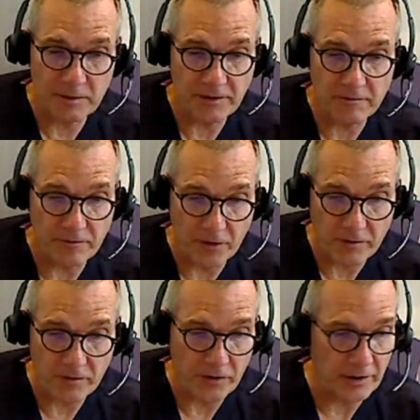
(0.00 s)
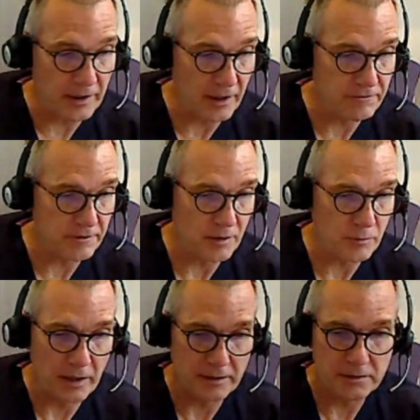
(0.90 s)
me think very, very carefully
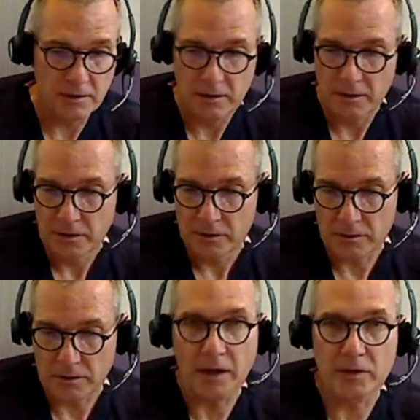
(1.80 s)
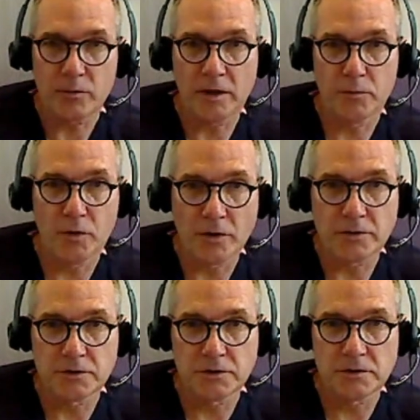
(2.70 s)
about, you know, how do we
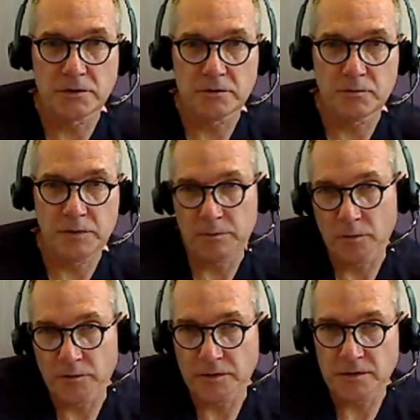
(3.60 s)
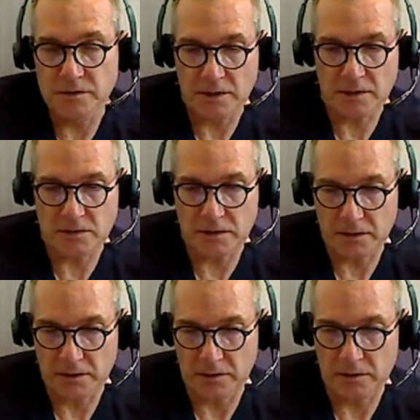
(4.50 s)
approach people with the disease
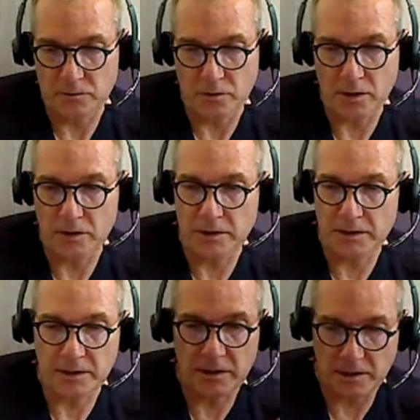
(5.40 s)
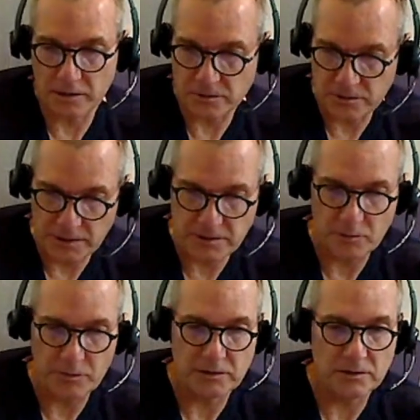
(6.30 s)
in not only in a clinical setting,
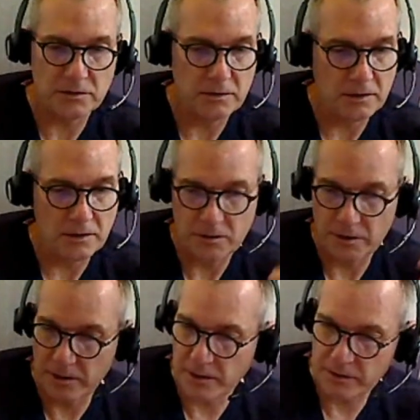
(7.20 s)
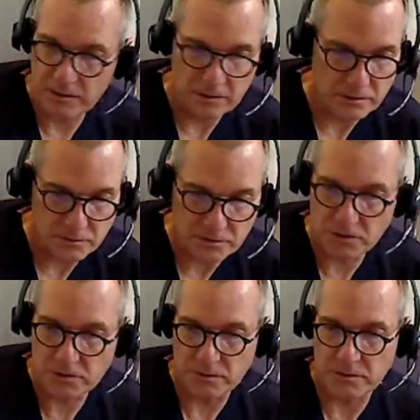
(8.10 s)
but, you know, in a
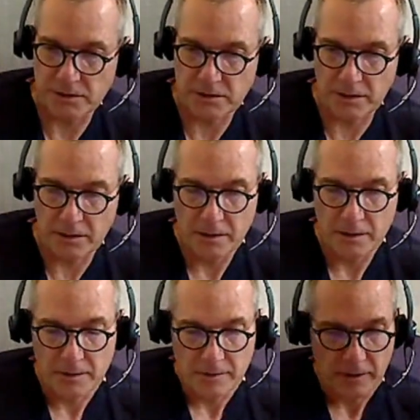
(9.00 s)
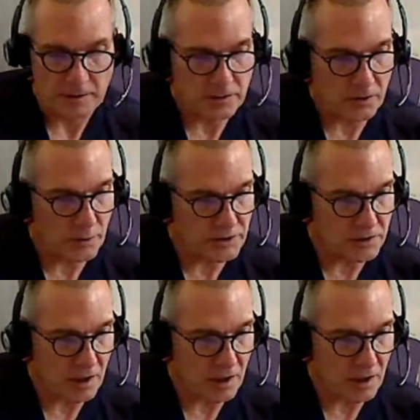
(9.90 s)
social setting. And so the question